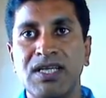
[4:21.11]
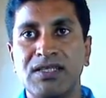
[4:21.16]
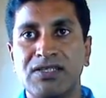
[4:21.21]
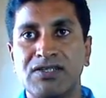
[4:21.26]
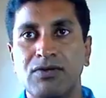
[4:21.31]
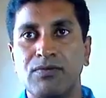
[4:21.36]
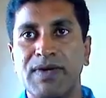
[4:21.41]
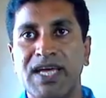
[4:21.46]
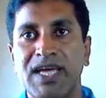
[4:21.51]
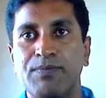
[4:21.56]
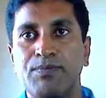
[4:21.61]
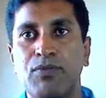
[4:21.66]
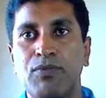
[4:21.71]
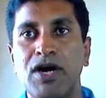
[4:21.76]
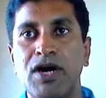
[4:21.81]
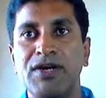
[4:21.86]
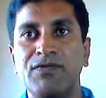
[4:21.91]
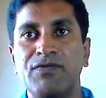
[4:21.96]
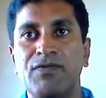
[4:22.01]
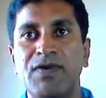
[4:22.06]
This will be an
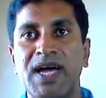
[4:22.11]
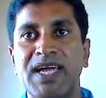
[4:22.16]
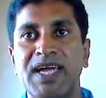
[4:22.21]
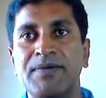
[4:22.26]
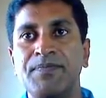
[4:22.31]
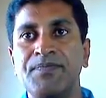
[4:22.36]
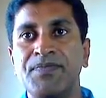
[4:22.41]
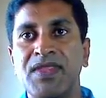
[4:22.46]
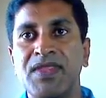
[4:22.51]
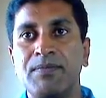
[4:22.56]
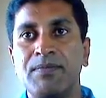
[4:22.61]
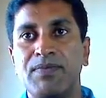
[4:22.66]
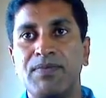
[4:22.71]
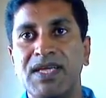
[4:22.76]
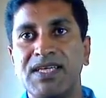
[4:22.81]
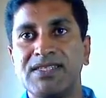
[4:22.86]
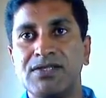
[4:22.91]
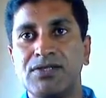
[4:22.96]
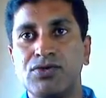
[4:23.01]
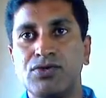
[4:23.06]
0.5
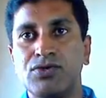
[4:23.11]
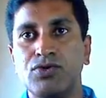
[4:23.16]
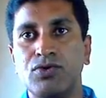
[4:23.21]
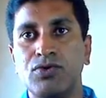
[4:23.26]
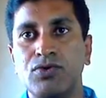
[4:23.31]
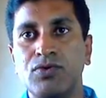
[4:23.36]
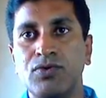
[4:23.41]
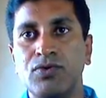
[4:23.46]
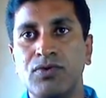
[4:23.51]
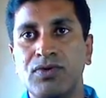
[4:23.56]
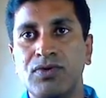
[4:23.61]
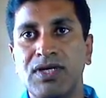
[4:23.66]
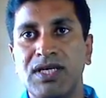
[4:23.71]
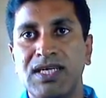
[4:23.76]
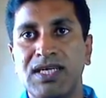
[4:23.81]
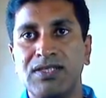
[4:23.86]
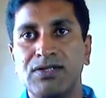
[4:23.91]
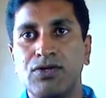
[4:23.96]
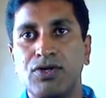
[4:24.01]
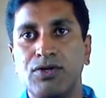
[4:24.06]
plus 2
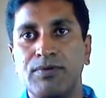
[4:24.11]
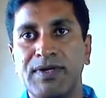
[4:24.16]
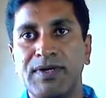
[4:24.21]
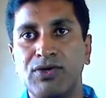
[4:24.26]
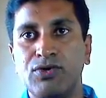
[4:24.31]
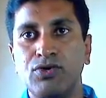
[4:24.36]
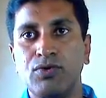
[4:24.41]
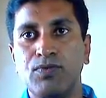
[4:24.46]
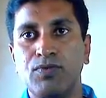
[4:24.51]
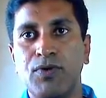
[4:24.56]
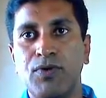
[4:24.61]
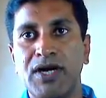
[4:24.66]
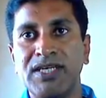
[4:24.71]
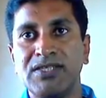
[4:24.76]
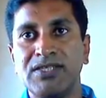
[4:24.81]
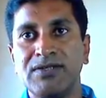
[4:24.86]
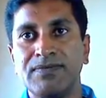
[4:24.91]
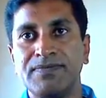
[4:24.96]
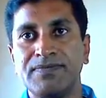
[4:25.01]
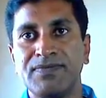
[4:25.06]
is going to be
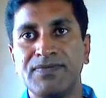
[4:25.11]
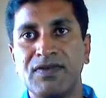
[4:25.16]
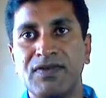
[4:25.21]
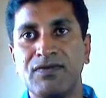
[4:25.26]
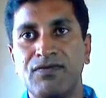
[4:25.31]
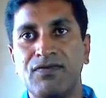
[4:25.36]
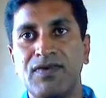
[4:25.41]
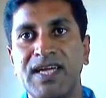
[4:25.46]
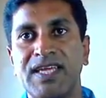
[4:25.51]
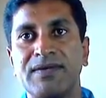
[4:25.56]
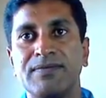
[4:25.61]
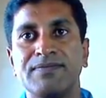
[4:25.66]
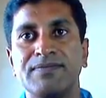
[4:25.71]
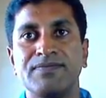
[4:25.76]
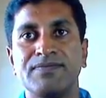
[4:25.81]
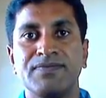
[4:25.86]
2.5.